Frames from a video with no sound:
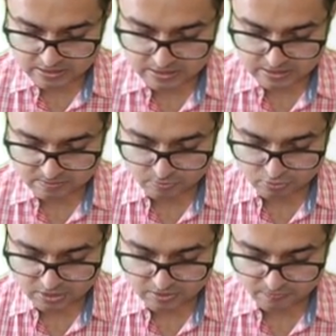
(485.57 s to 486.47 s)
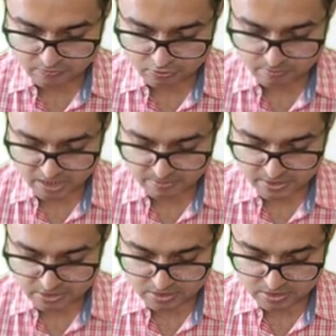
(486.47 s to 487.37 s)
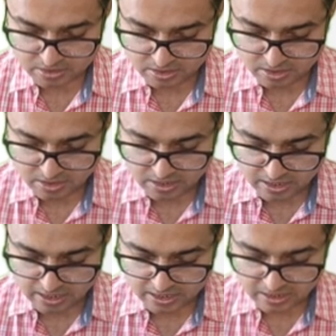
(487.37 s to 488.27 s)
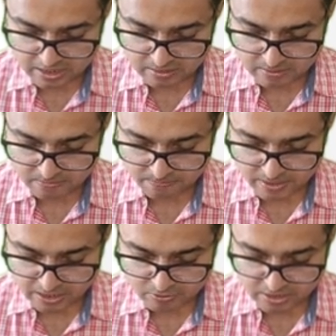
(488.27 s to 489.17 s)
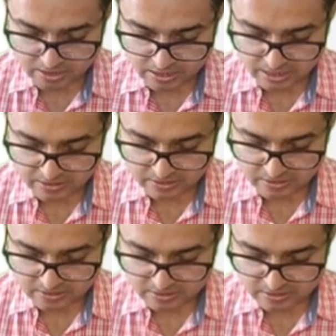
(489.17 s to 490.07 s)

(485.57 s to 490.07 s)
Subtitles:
is more than 4 millimeter, and pyloric length